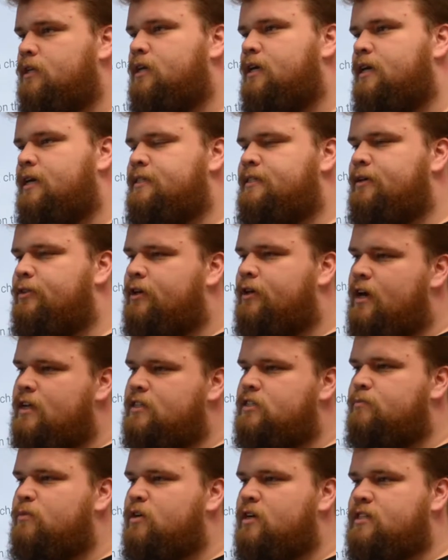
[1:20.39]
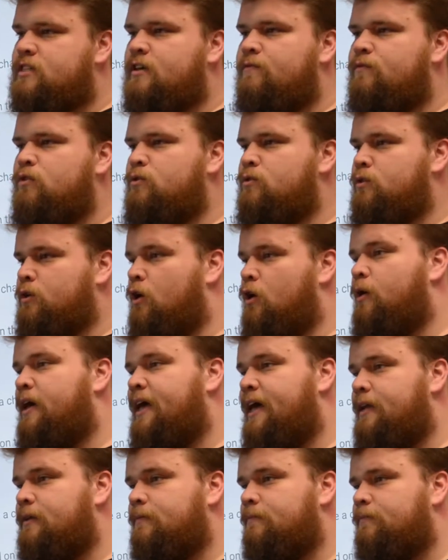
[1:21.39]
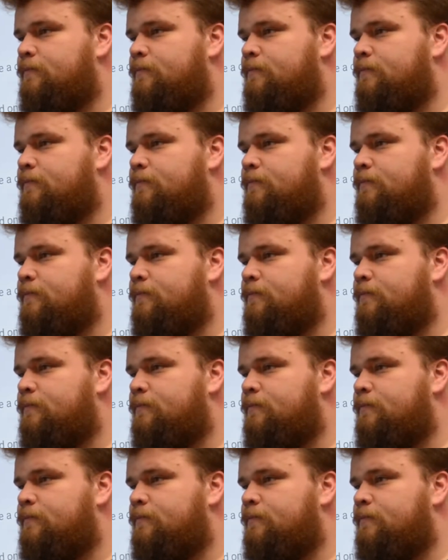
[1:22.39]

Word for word: until the customer has given you the go-ahead.